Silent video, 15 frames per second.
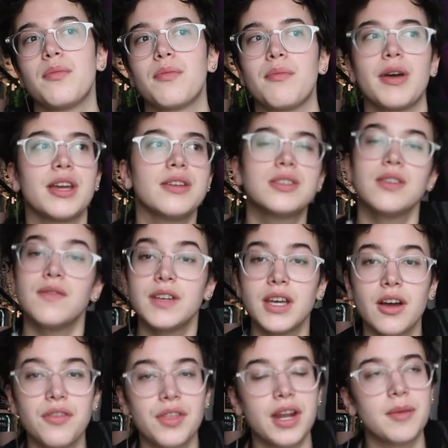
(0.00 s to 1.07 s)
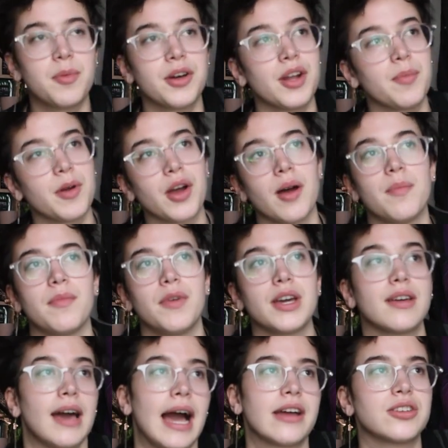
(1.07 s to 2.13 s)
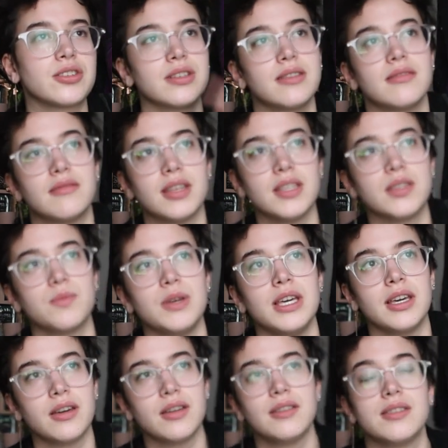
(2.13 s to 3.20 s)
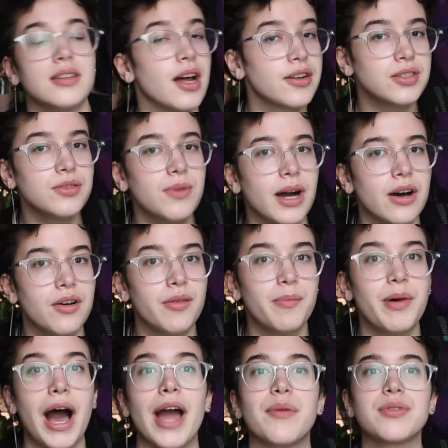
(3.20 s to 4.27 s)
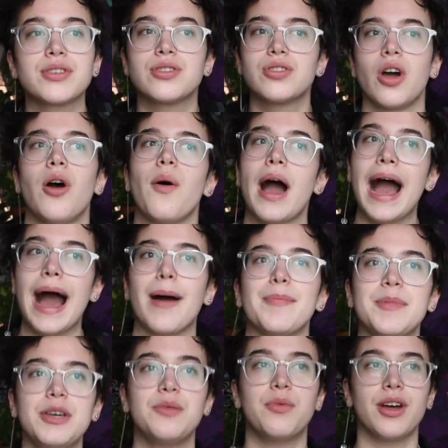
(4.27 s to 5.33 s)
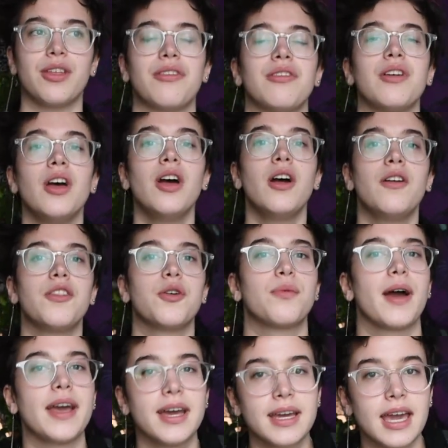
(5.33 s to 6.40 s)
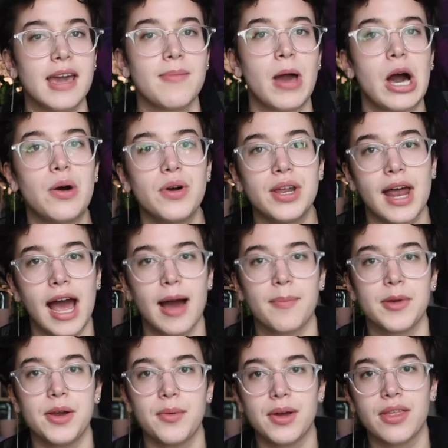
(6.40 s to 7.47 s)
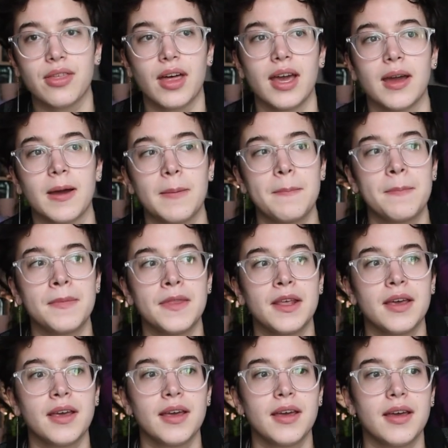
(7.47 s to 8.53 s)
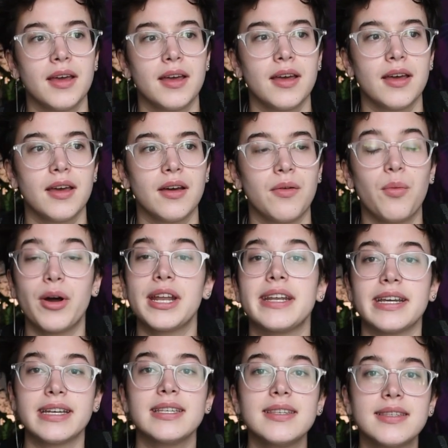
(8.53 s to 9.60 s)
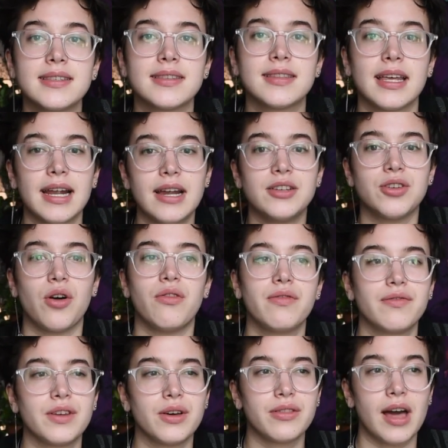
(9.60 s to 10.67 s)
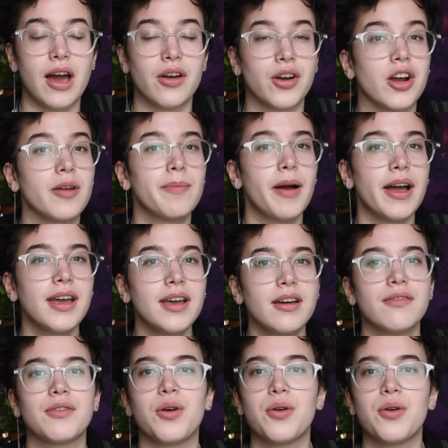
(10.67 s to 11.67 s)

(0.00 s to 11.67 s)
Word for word: my YouTube video that I put up actually this week did not do well, but I was so happy with the way it came out and happy with like what it is that I don't feel that hurt by it. Of